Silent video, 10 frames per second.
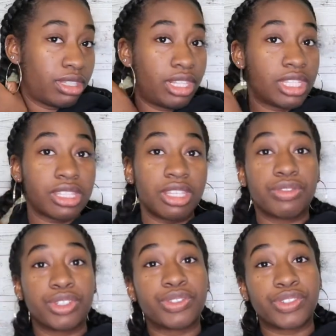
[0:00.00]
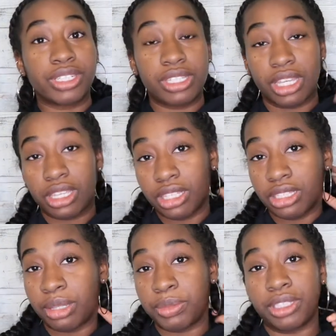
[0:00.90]
let's get real for a
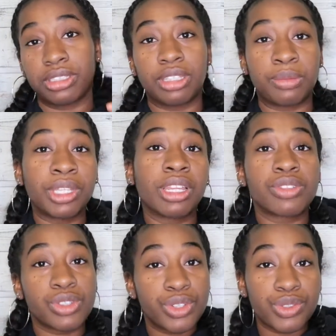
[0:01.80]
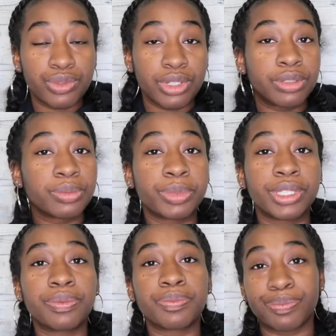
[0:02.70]
second. I mean, I mean, I was always real,
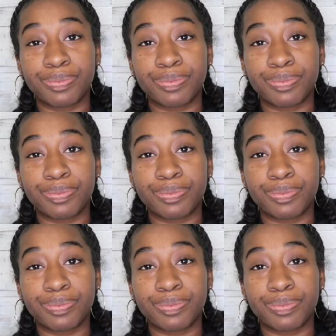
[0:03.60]
but